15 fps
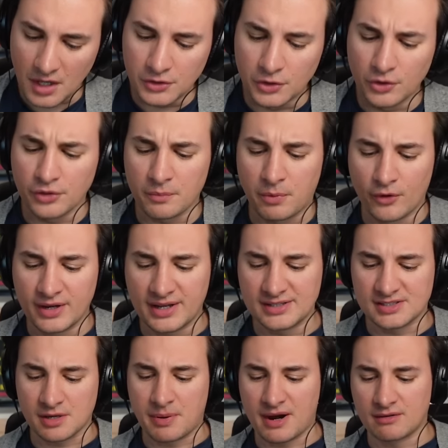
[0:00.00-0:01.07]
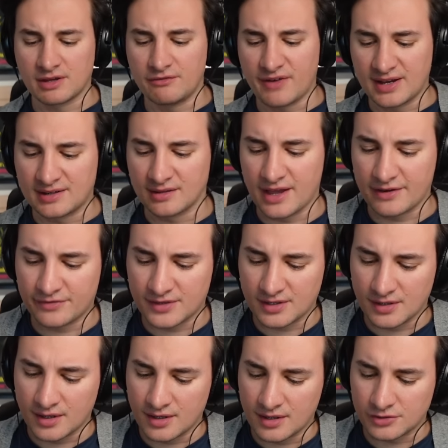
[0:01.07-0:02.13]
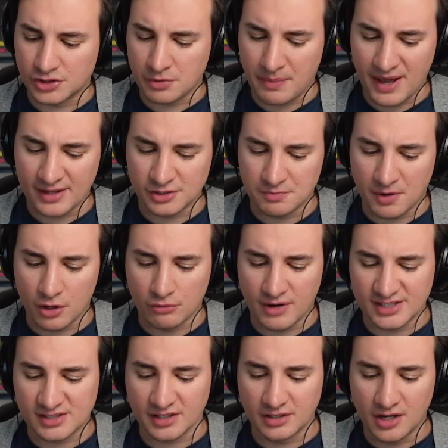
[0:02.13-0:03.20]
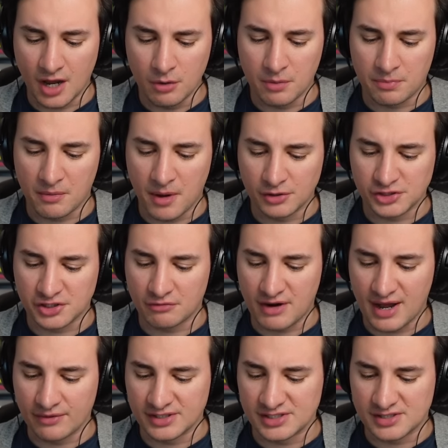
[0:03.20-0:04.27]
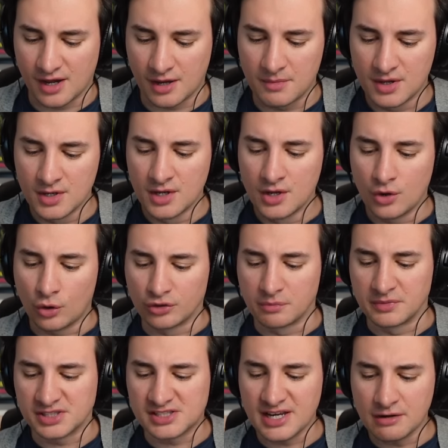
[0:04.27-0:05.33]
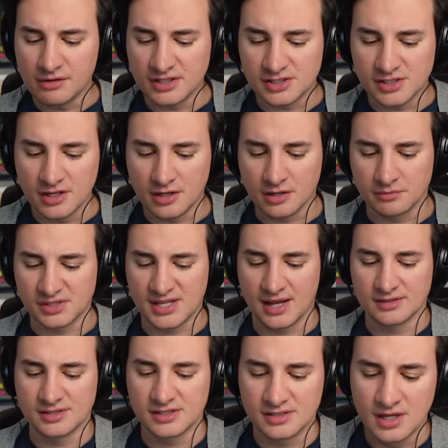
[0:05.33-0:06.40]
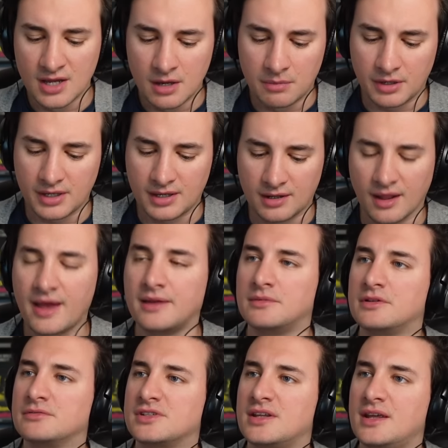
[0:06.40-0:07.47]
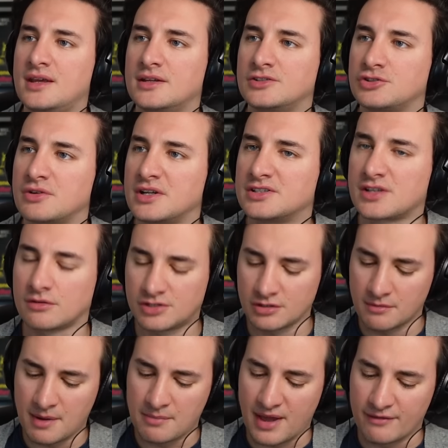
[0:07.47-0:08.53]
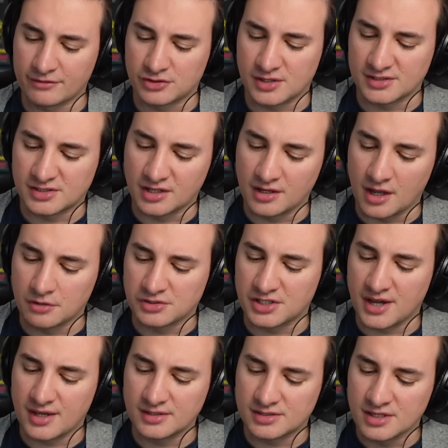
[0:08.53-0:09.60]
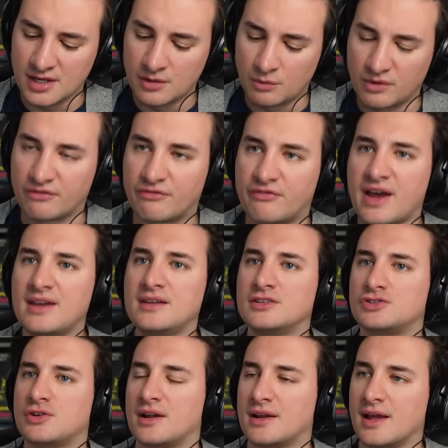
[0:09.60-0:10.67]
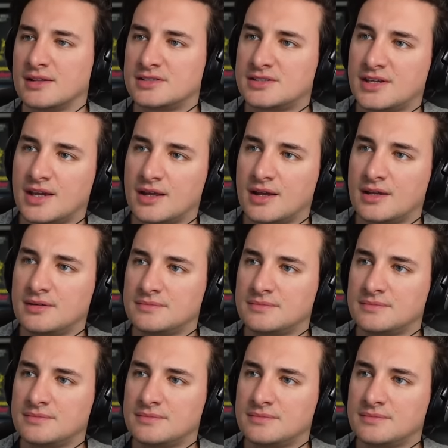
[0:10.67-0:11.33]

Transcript: another point is apparently Vader left uh, Japan's Pro Wrestling Noah promotion around this time under mysterious circumstances, but he claimed it was a knee injury. So do you remember ever trying to negotiate with Vader trying to get into TNA?